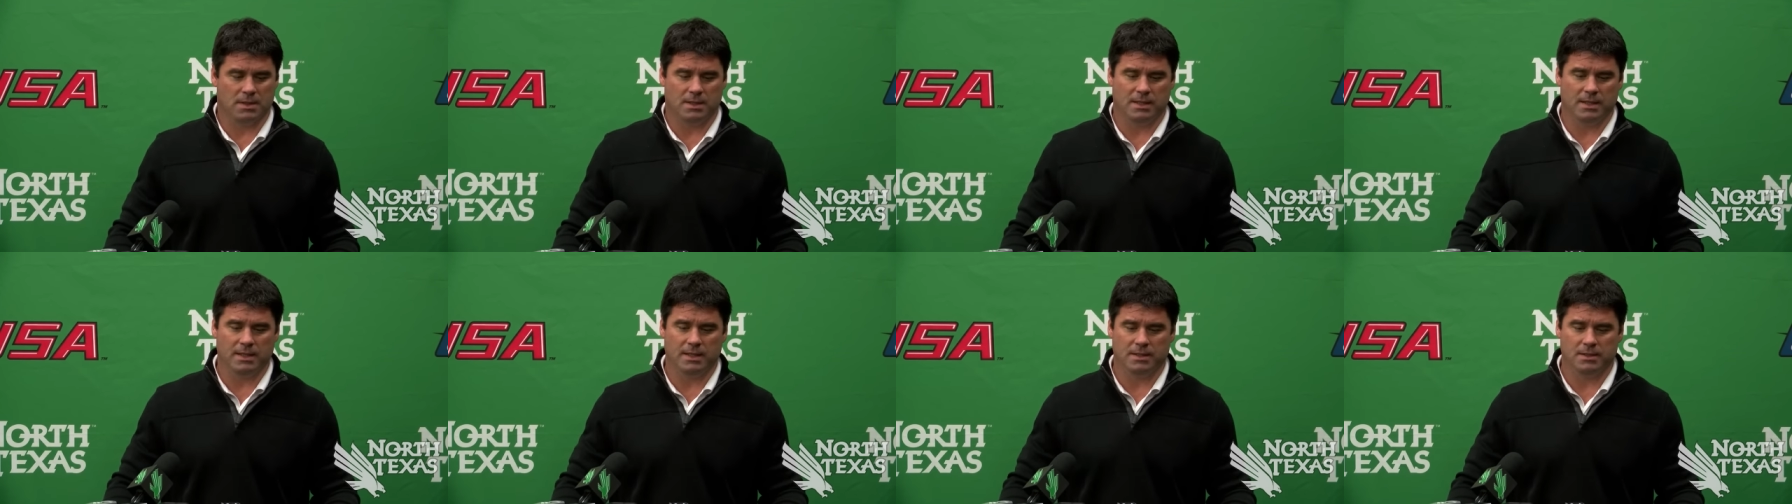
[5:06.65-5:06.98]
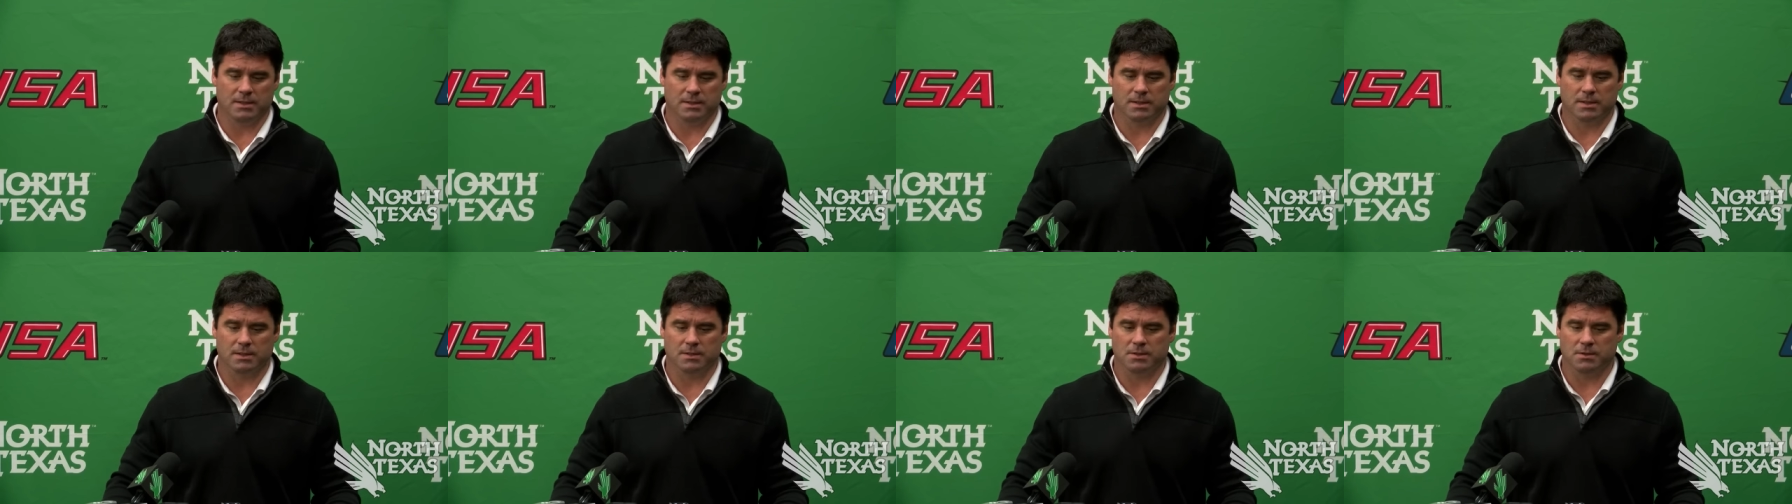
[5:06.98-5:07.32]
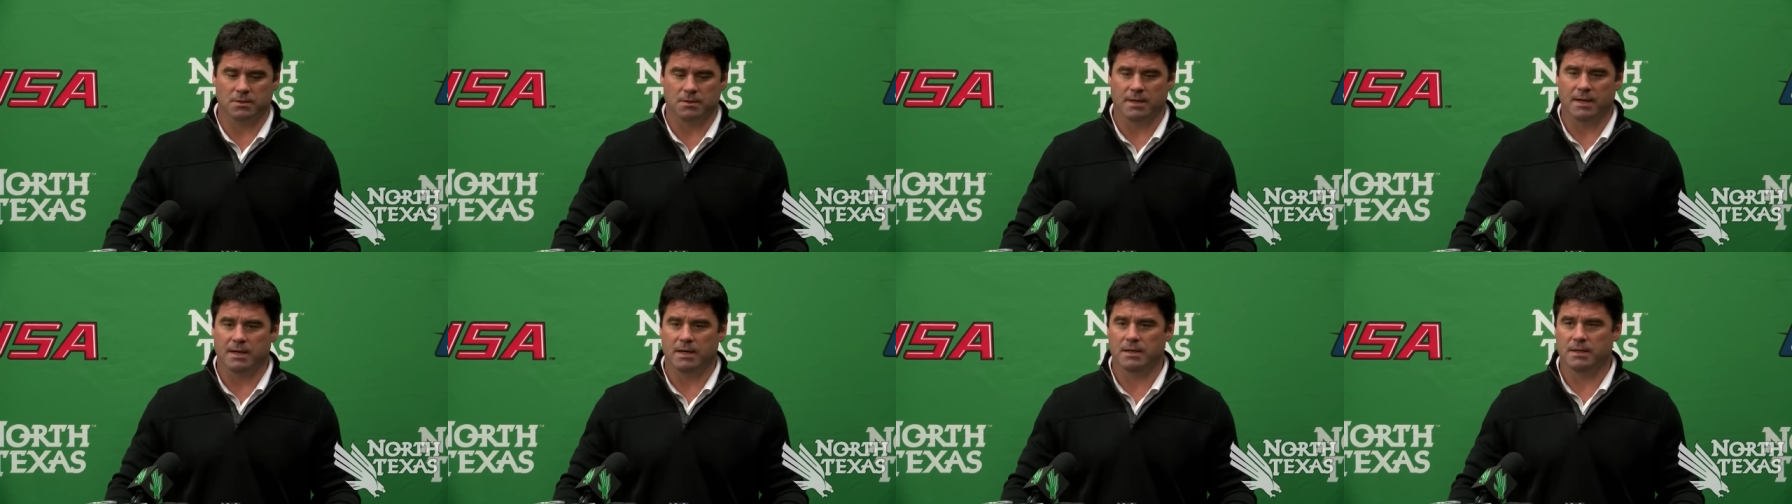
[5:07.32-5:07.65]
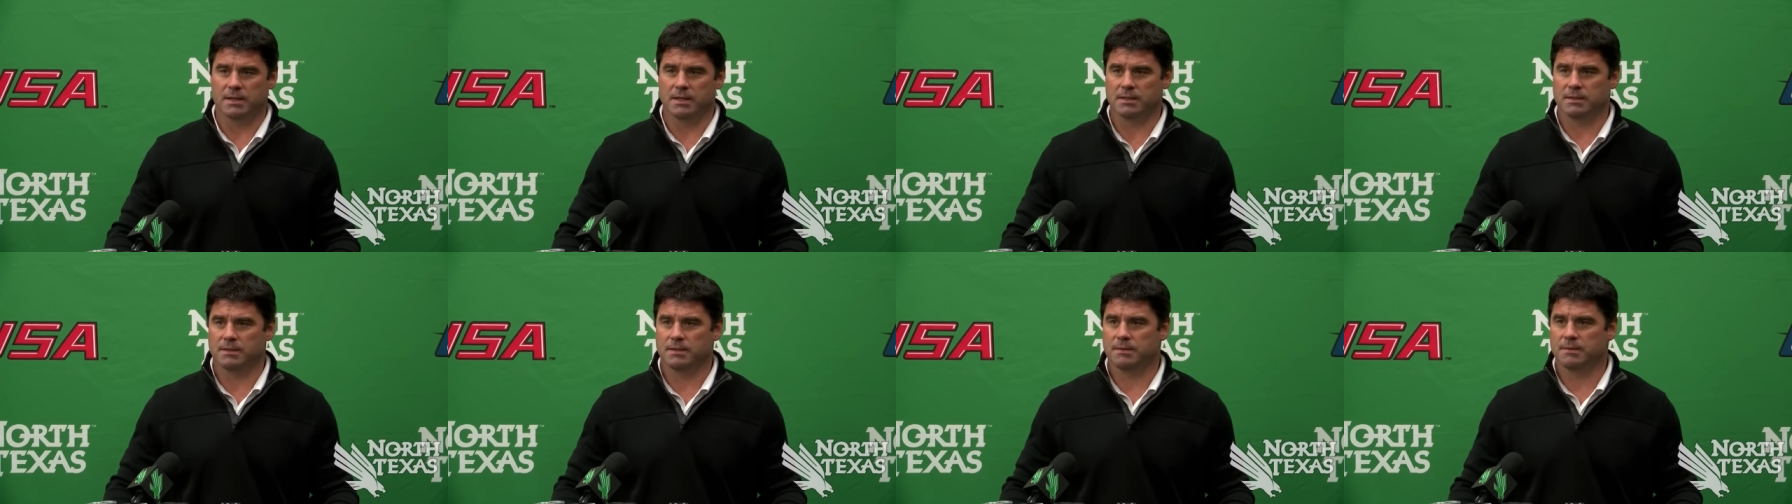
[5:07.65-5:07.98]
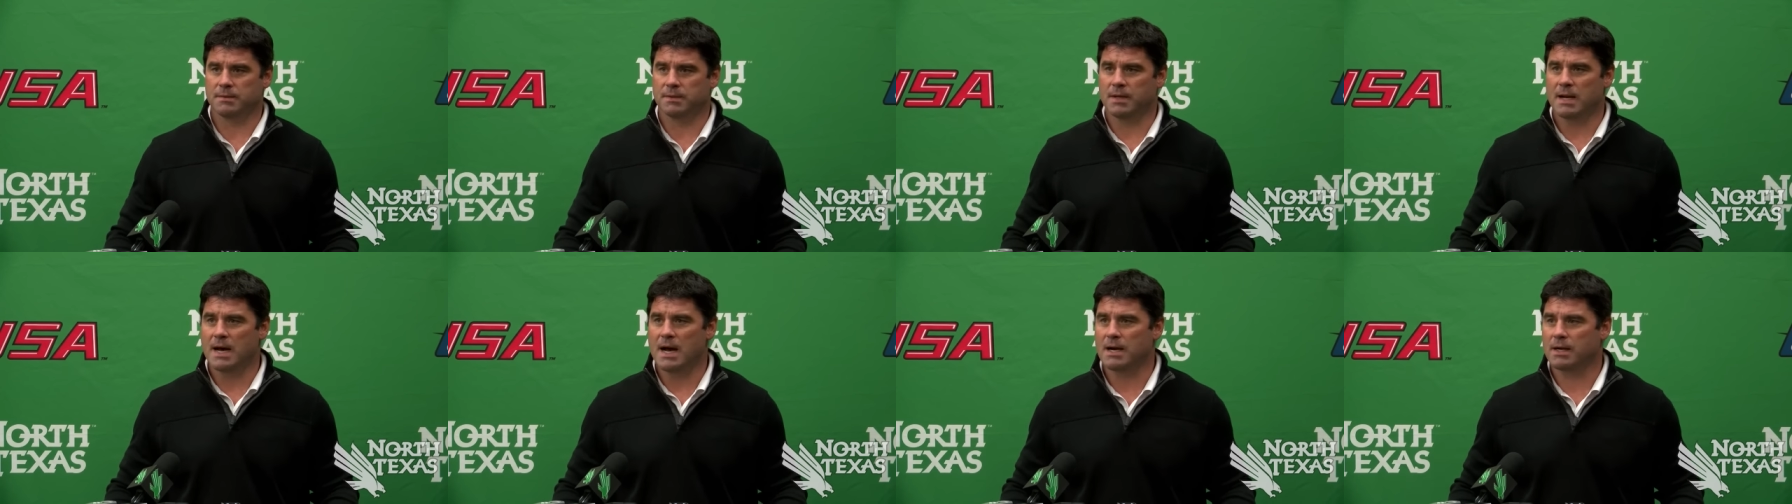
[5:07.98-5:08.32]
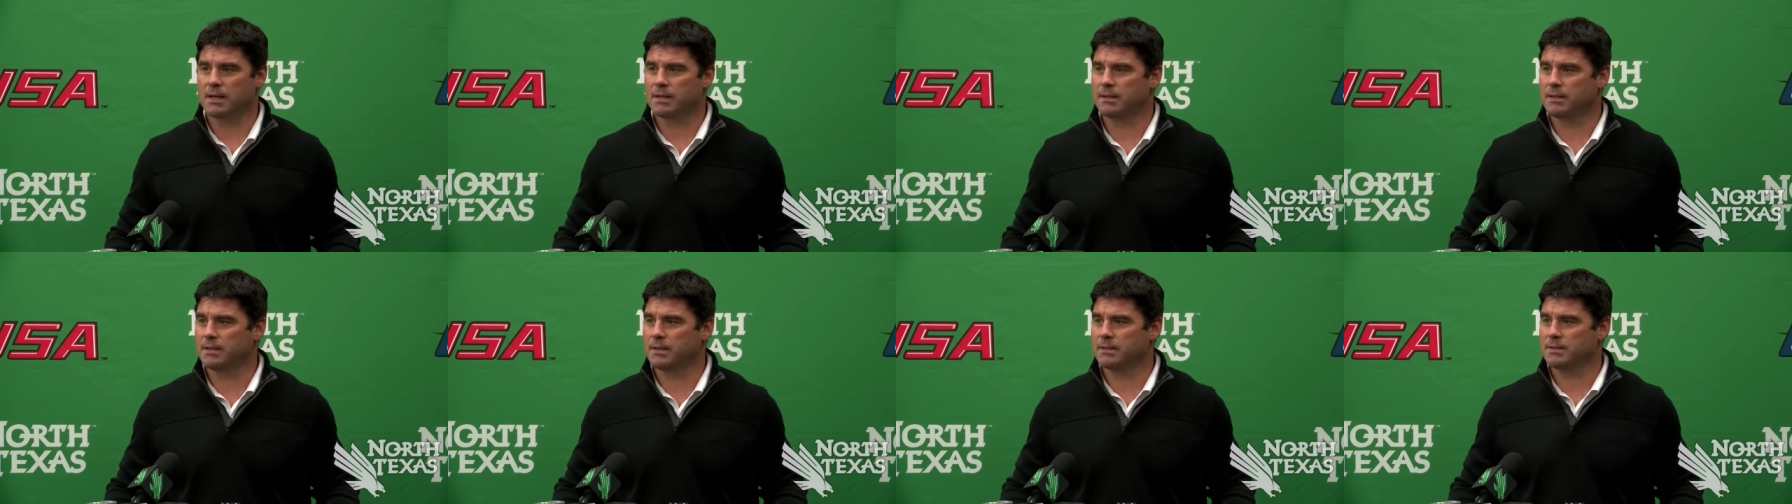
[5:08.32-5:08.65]
again just because you're there doesn't
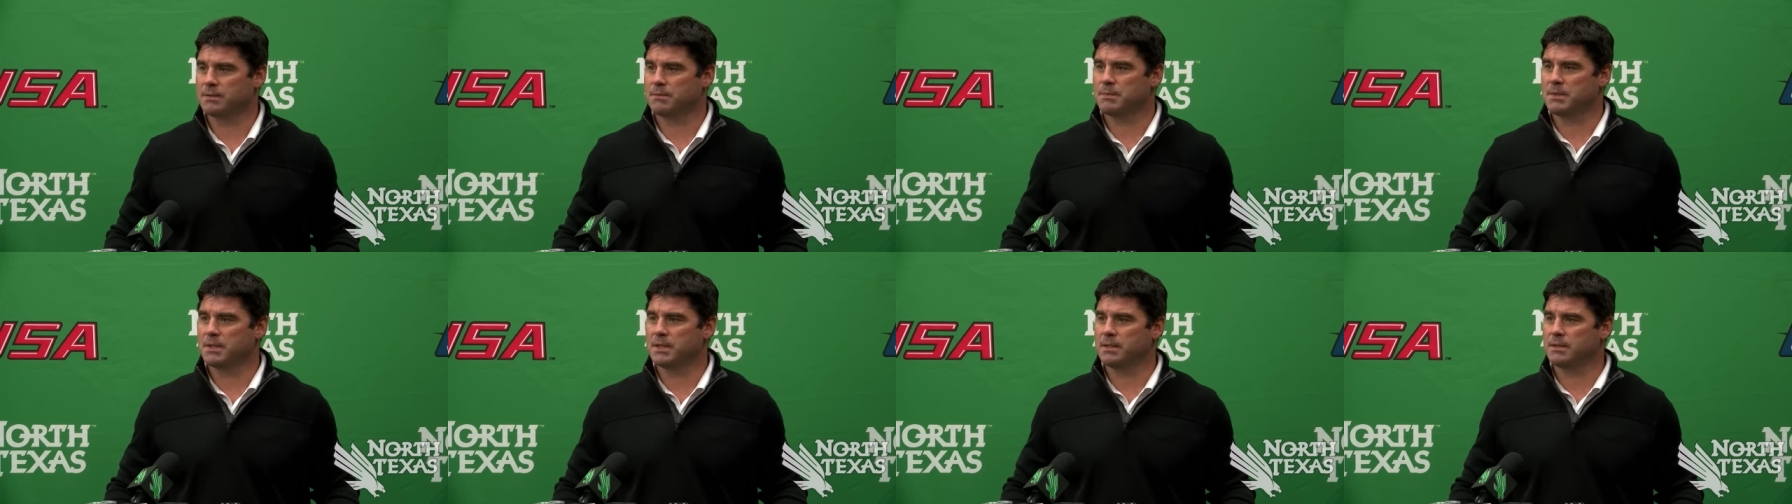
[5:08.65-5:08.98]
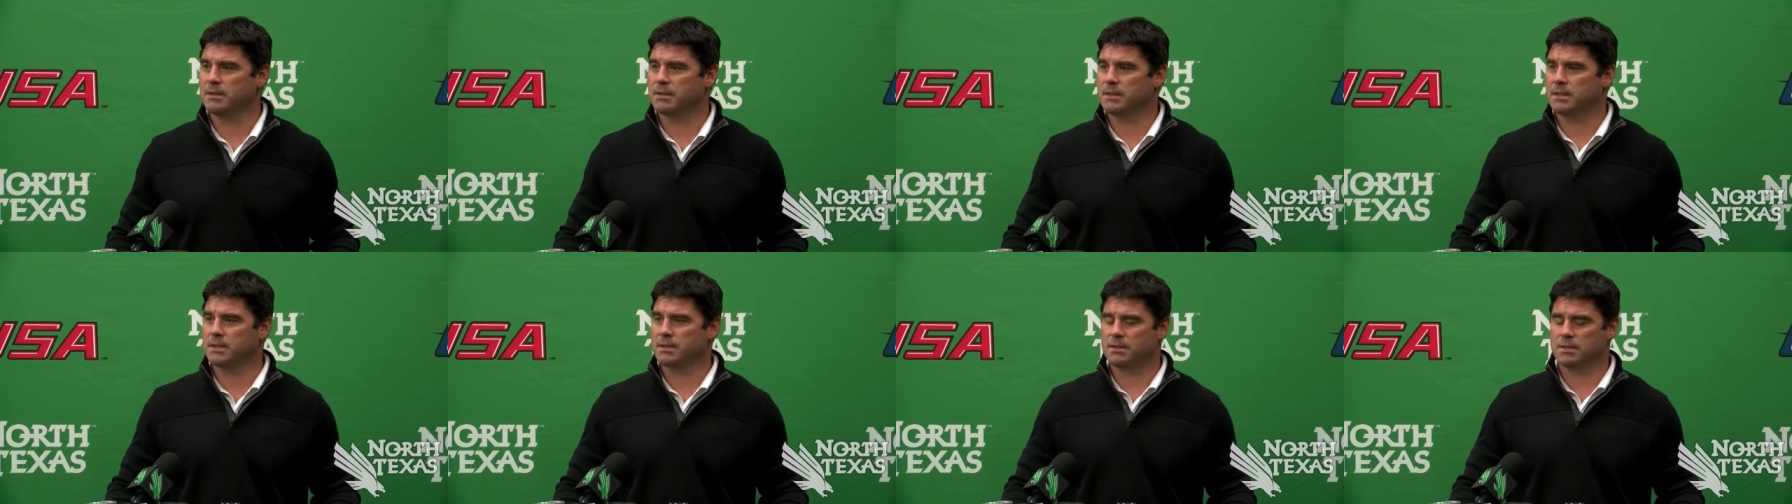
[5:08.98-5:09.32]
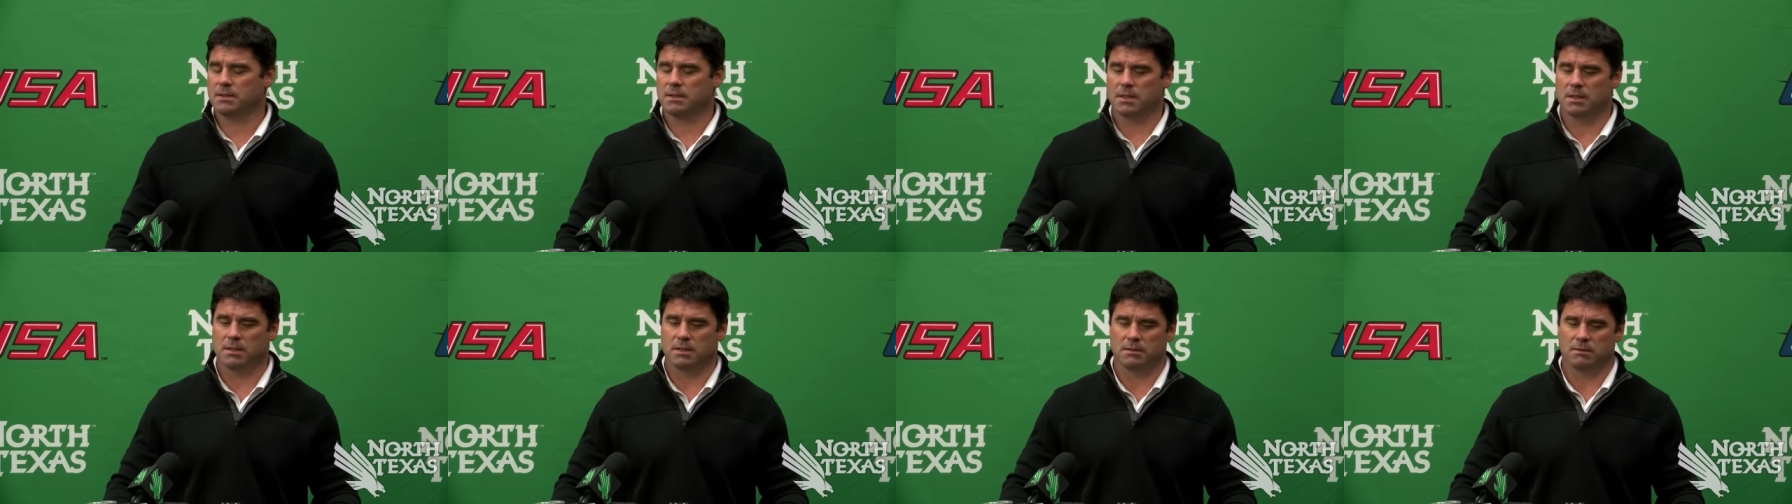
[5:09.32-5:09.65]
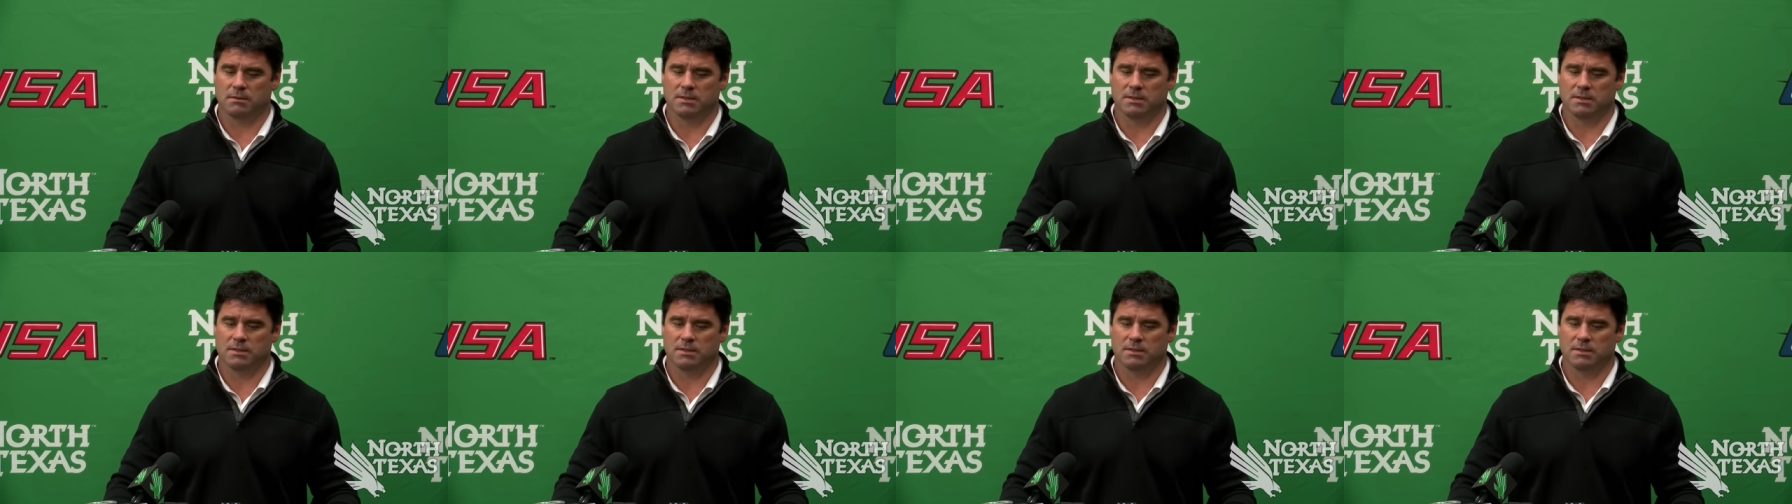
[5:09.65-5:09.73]
knocking doesn't mean that uh,